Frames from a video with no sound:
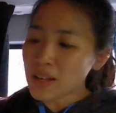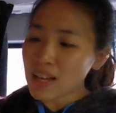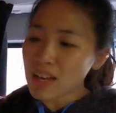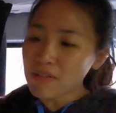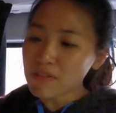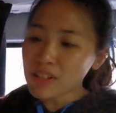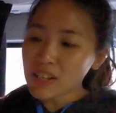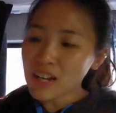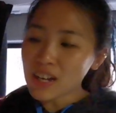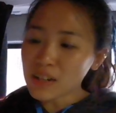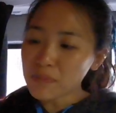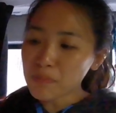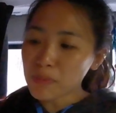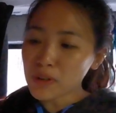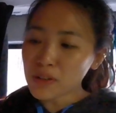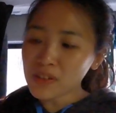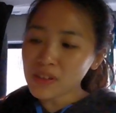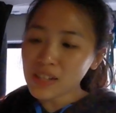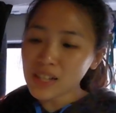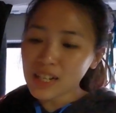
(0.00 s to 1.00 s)
But after I
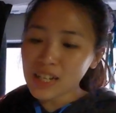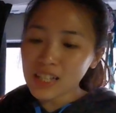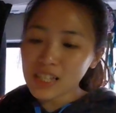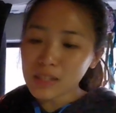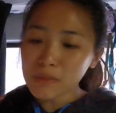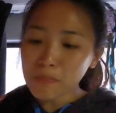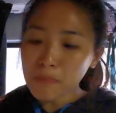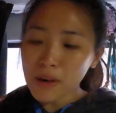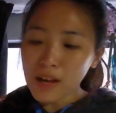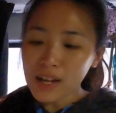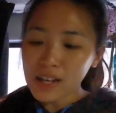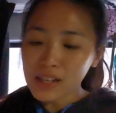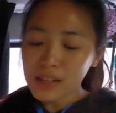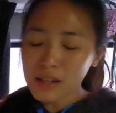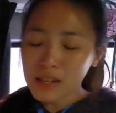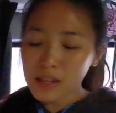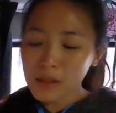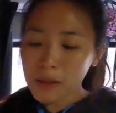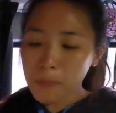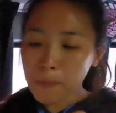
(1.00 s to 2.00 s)
bought this,
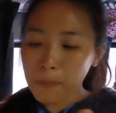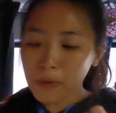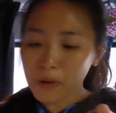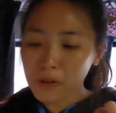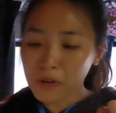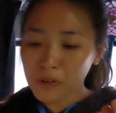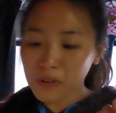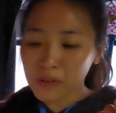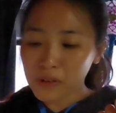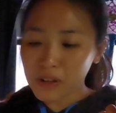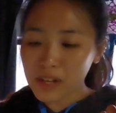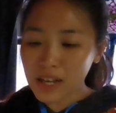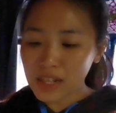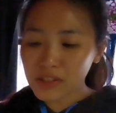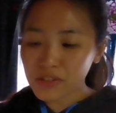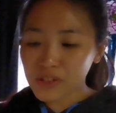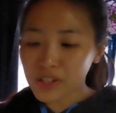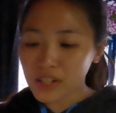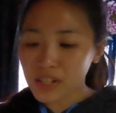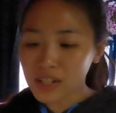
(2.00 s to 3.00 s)
I bought
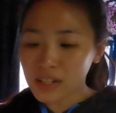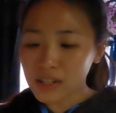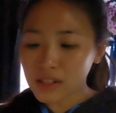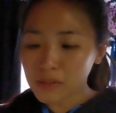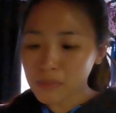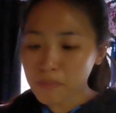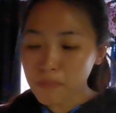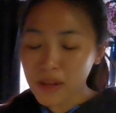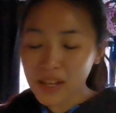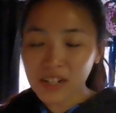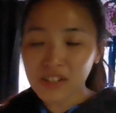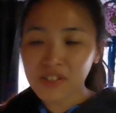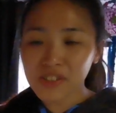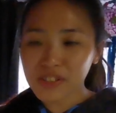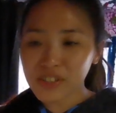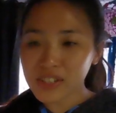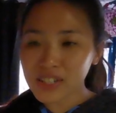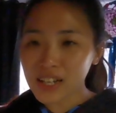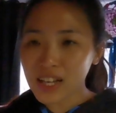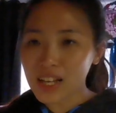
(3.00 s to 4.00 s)
extra
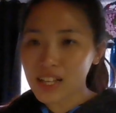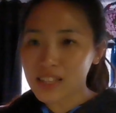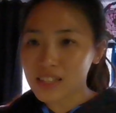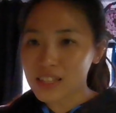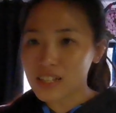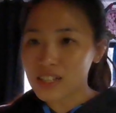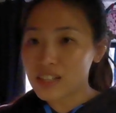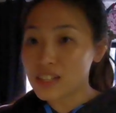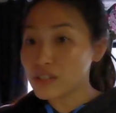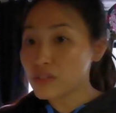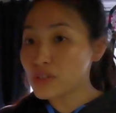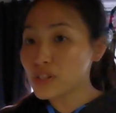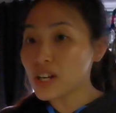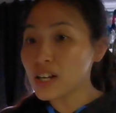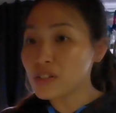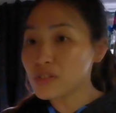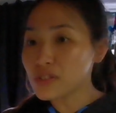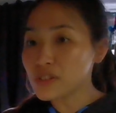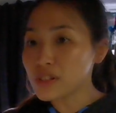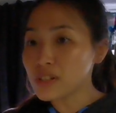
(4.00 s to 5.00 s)
battery and the
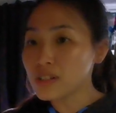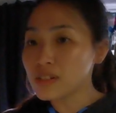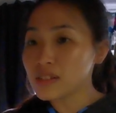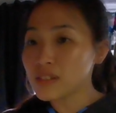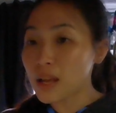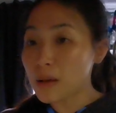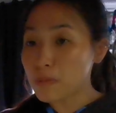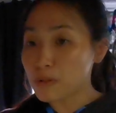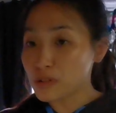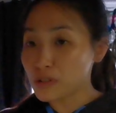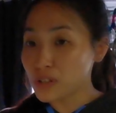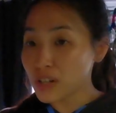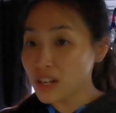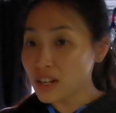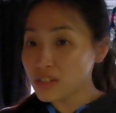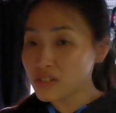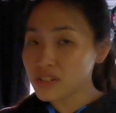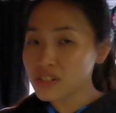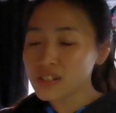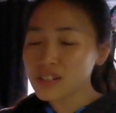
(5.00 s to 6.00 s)
charger, double
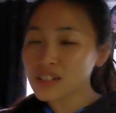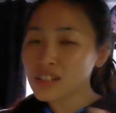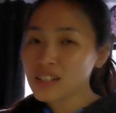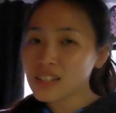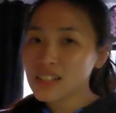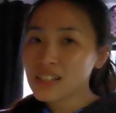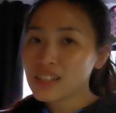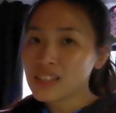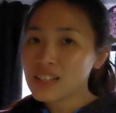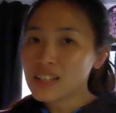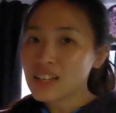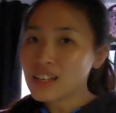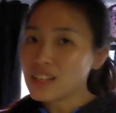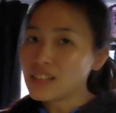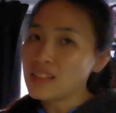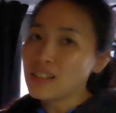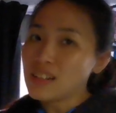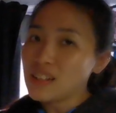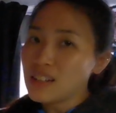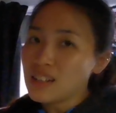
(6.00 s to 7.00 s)
charger,
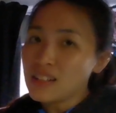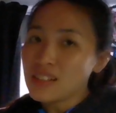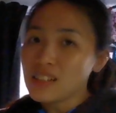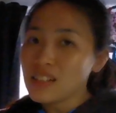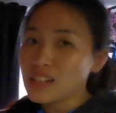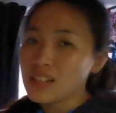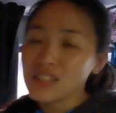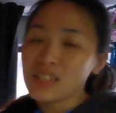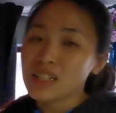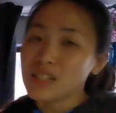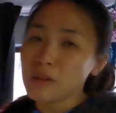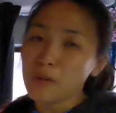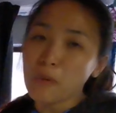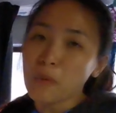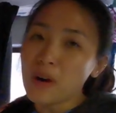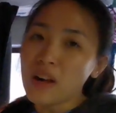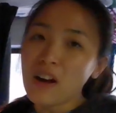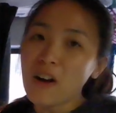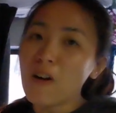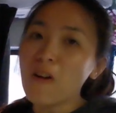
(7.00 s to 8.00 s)
and it's
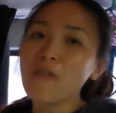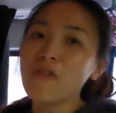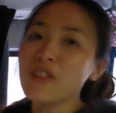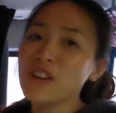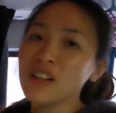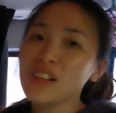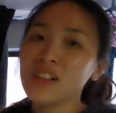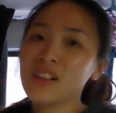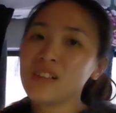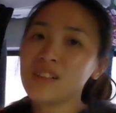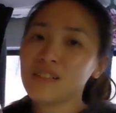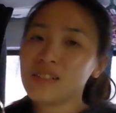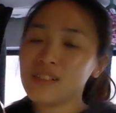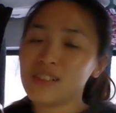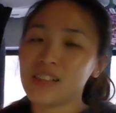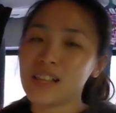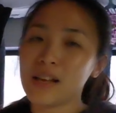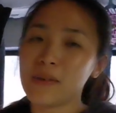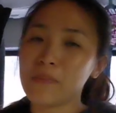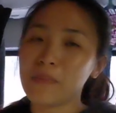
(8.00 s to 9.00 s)
way over
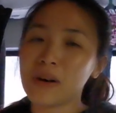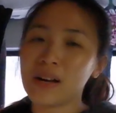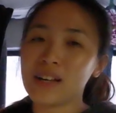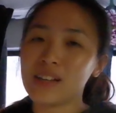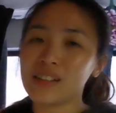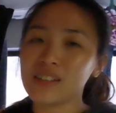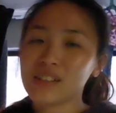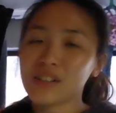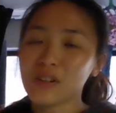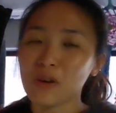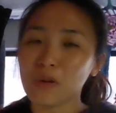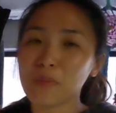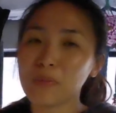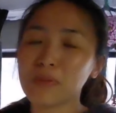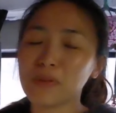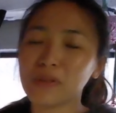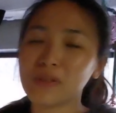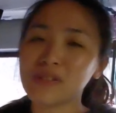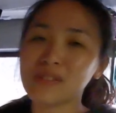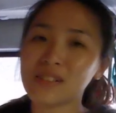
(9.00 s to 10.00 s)
than my
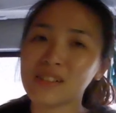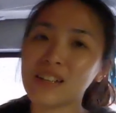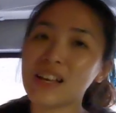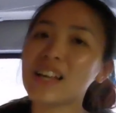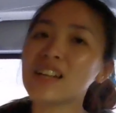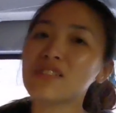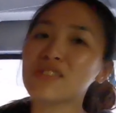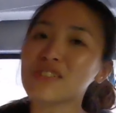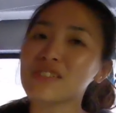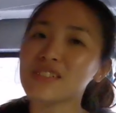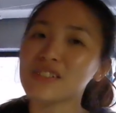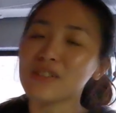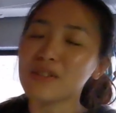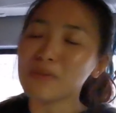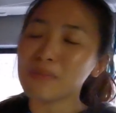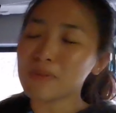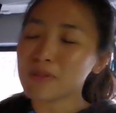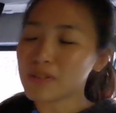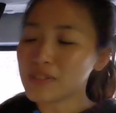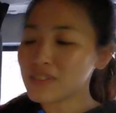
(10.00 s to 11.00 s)
GoPro, actual
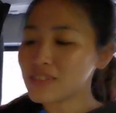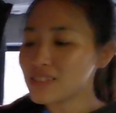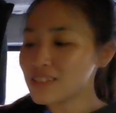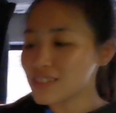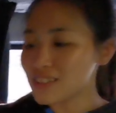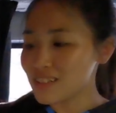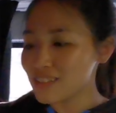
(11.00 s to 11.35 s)
GoPro.